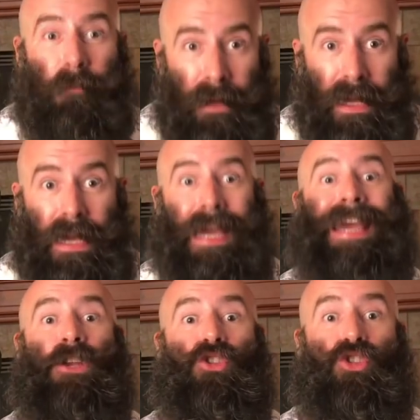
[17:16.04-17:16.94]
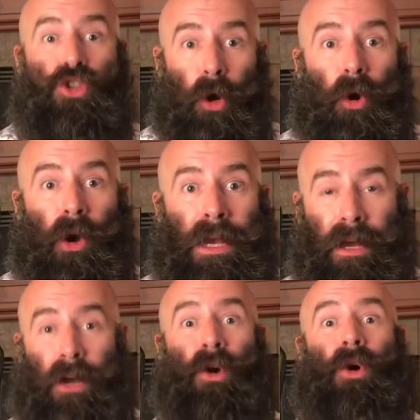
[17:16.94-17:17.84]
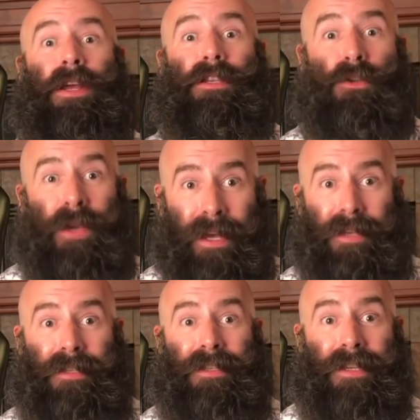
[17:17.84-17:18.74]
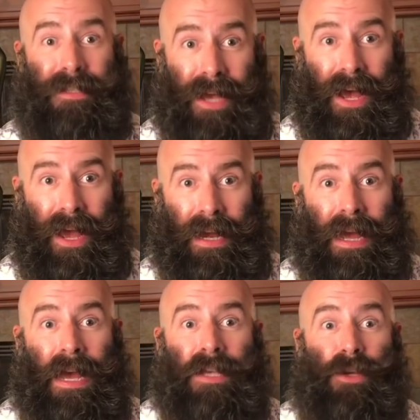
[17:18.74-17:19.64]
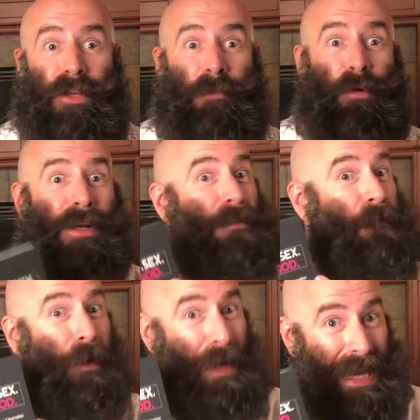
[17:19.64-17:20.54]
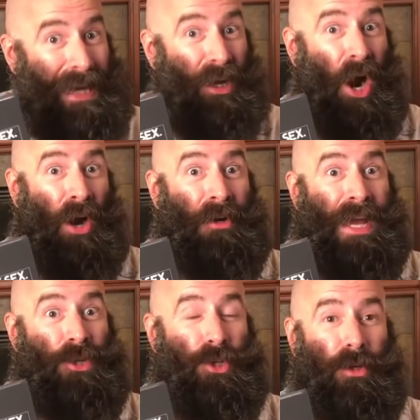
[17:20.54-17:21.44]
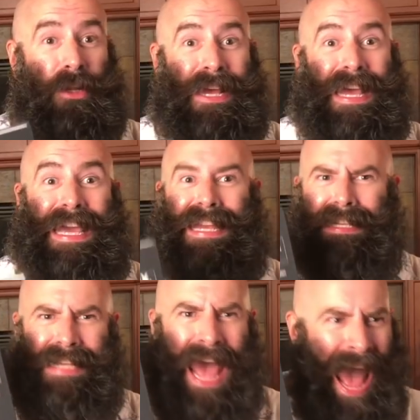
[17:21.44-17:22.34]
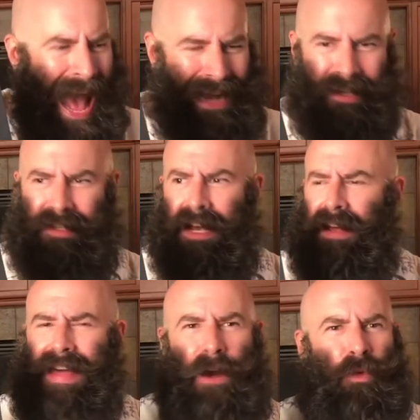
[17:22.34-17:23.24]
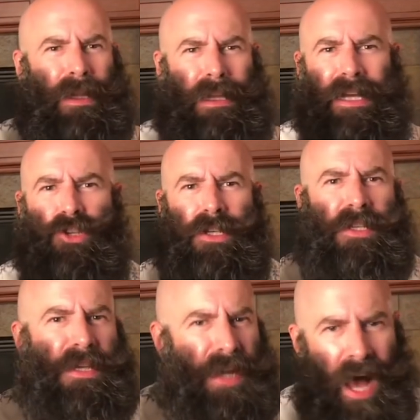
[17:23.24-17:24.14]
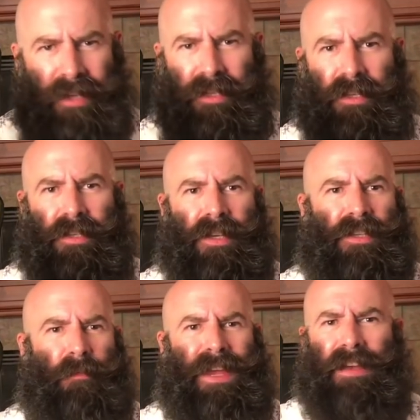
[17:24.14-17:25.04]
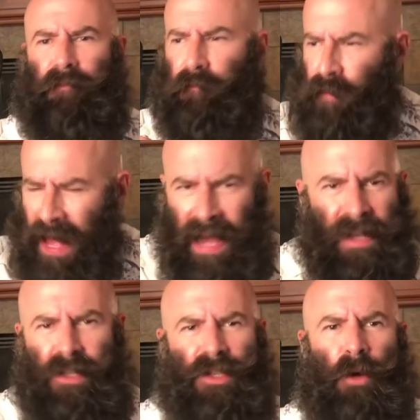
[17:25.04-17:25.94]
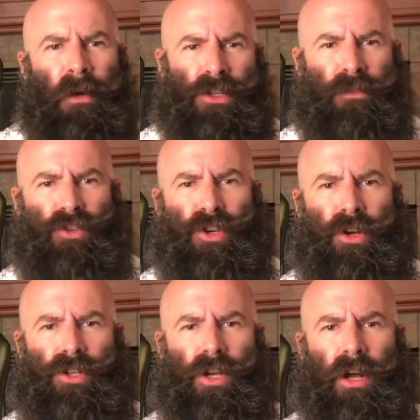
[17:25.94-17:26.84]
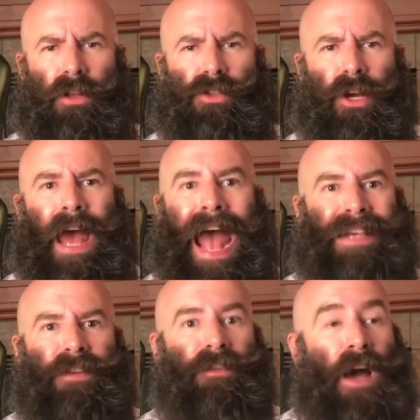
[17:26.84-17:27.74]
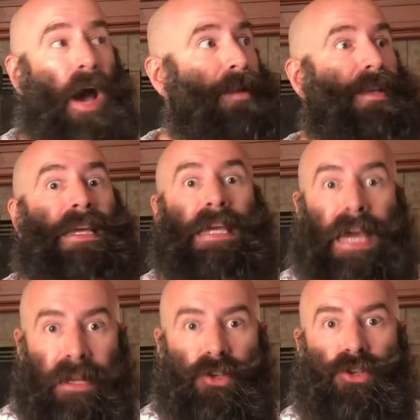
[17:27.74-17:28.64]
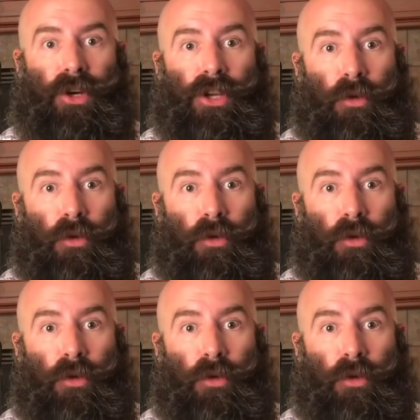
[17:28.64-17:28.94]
to be enjoyed according to His design. So this book is very incarnational. It attacks that religious Gnosticism that invades so much of church culture, as if God is against your